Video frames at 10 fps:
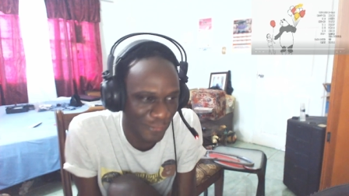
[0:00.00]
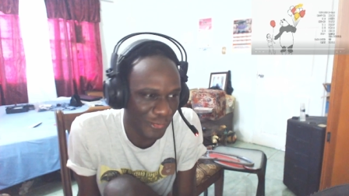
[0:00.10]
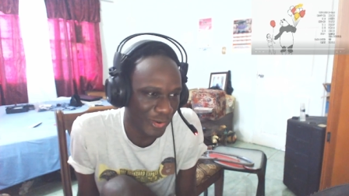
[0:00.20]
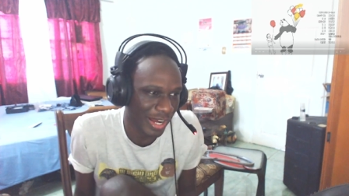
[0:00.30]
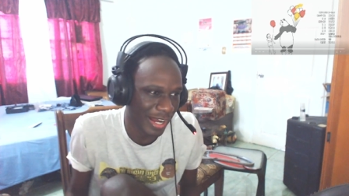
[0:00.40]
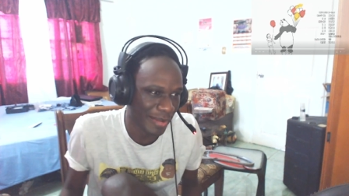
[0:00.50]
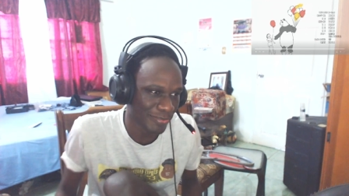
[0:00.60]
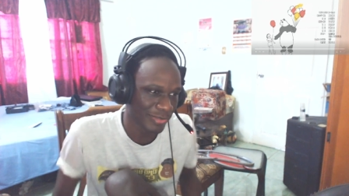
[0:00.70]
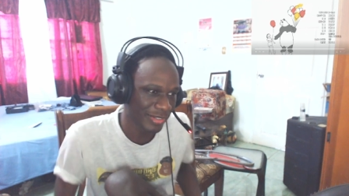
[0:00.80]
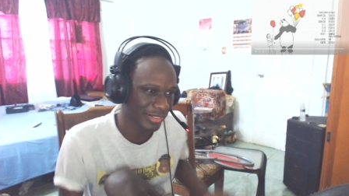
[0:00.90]
four
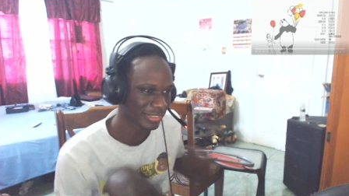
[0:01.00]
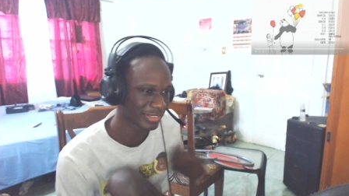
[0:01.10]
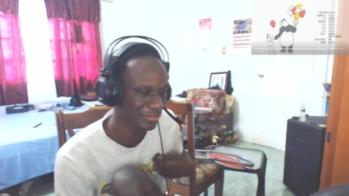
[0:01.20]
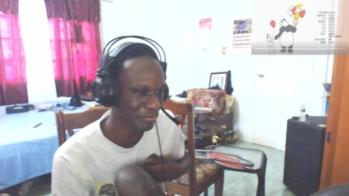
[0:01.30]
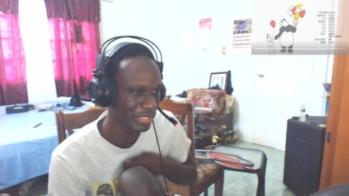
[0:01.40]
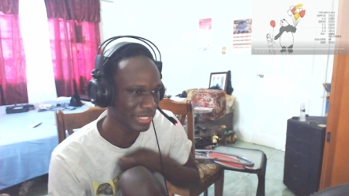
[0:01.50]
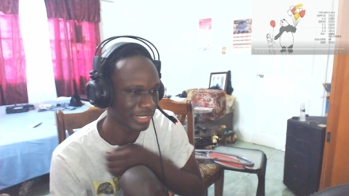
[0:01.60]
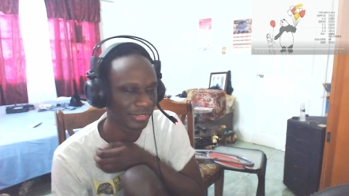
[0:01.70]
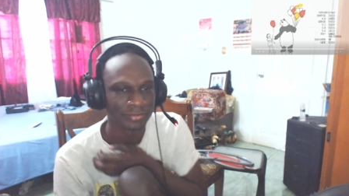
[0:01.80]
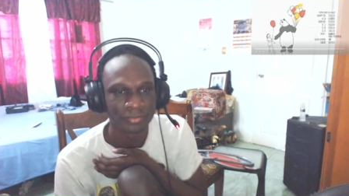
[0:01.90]
armed cursed
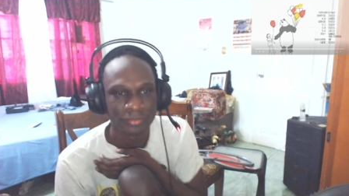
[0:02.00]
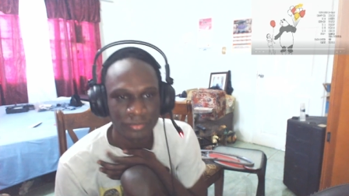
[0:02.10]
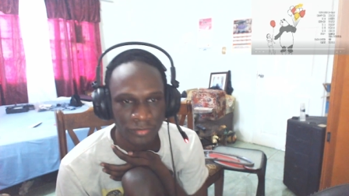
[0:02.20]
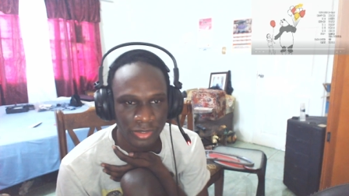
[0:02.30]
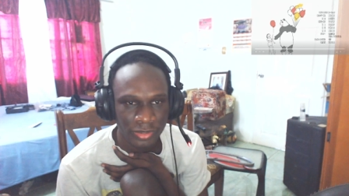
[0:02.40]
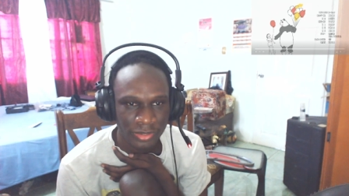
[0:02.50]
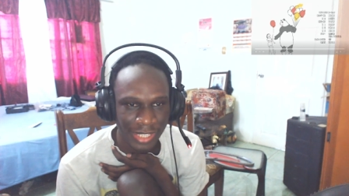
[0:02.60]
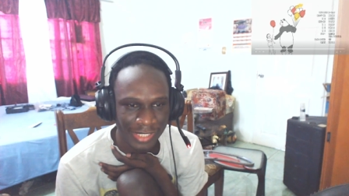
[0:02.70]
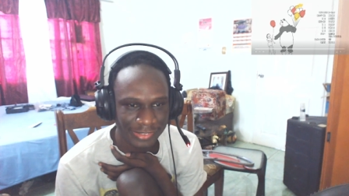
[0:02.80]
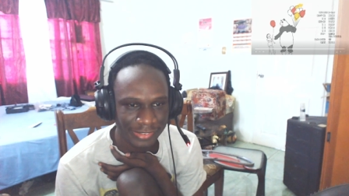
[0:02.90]
being
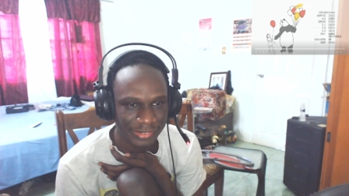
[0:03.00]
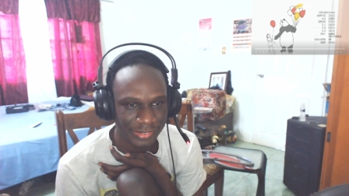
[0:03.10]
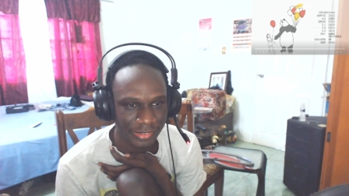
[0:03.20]
that's